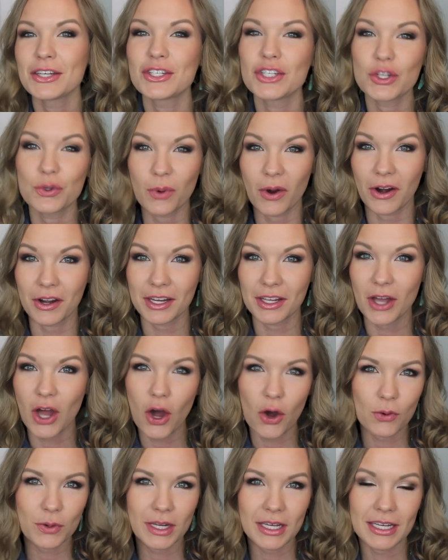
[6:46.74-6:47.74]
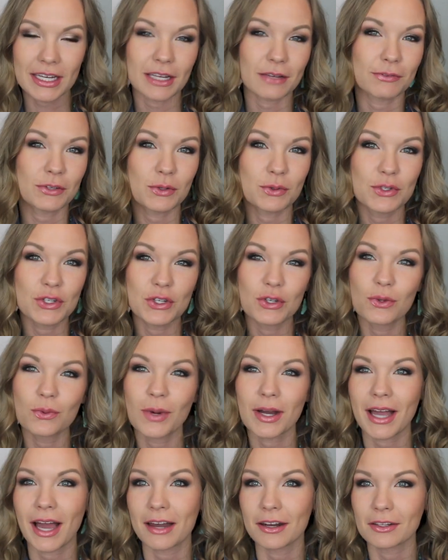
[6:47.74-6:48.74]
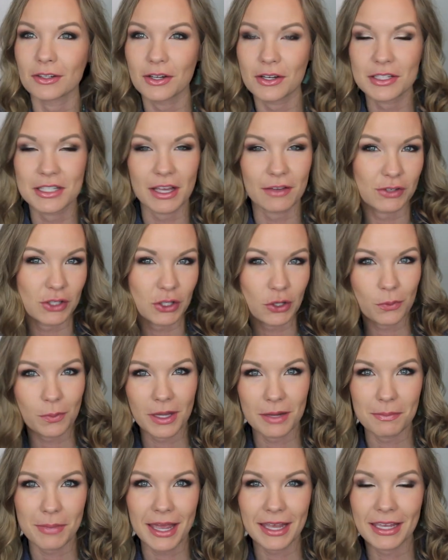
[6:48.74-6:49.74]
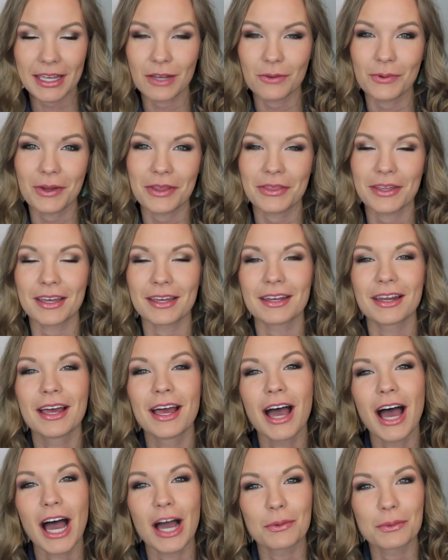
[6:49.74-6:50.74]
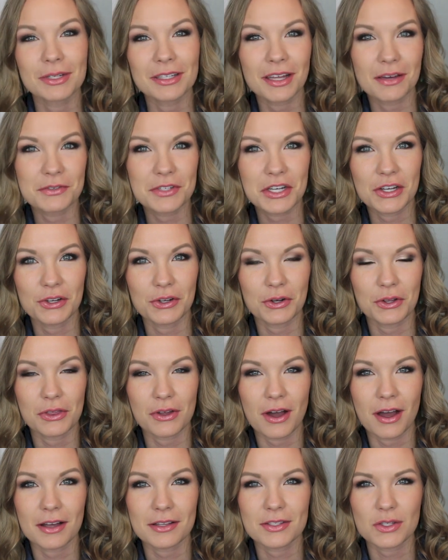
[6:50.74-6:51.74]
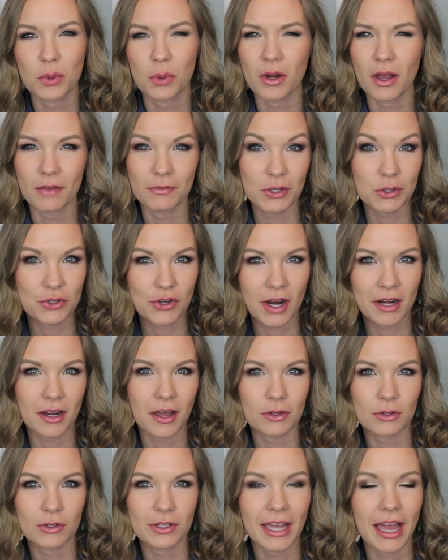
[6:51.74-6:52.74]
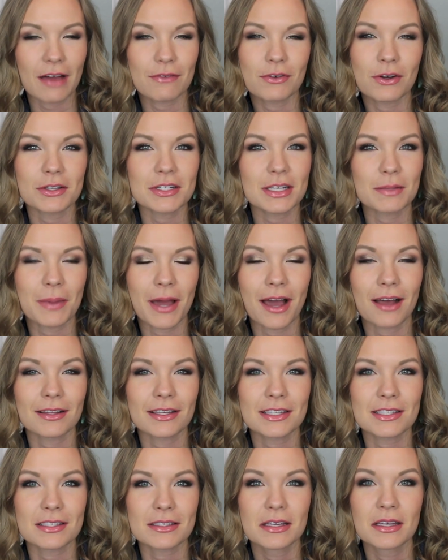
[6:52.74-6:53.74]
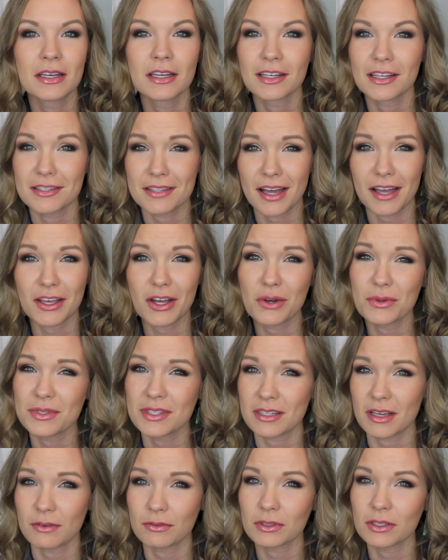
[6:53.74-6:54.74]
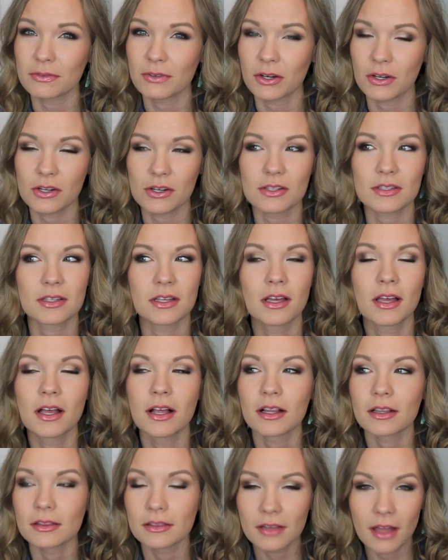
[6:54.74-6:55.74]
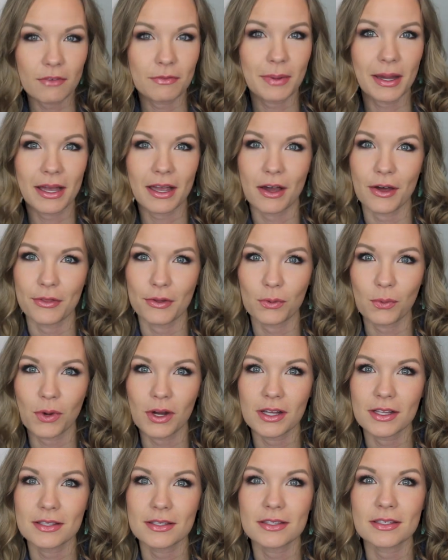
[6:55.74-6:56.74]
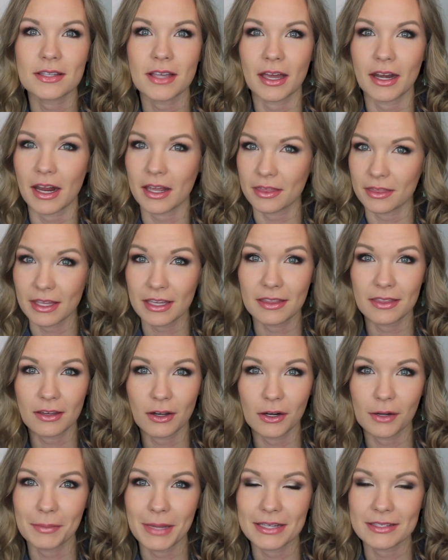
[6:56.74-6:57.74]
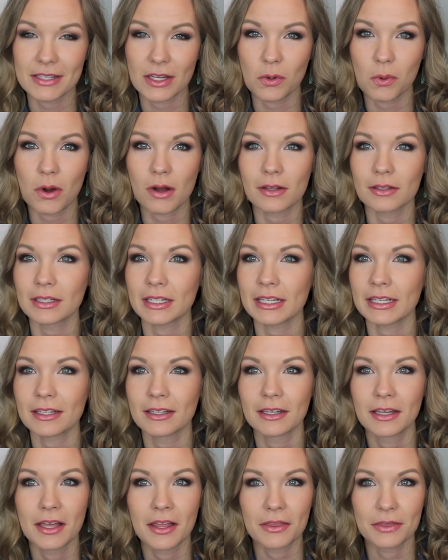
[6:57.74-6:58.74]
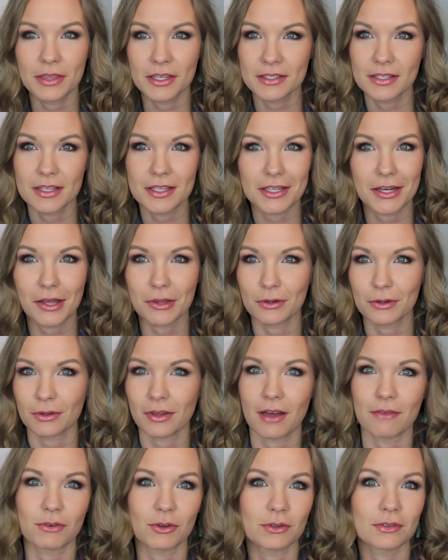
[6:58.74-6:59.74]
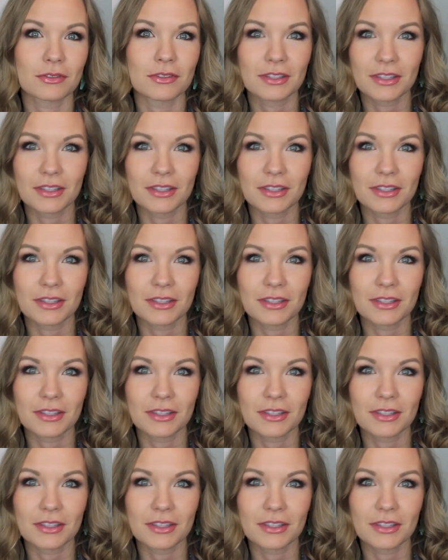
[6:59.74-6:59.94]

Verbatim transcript: Do you already own it? If you do, what kind of looks have you been making with it? I would love to hear your thoughts. Or have you tried other Kat Von D palettes? Because I own several of hers. Love my other ones and I think they're amazing quality. This is another level.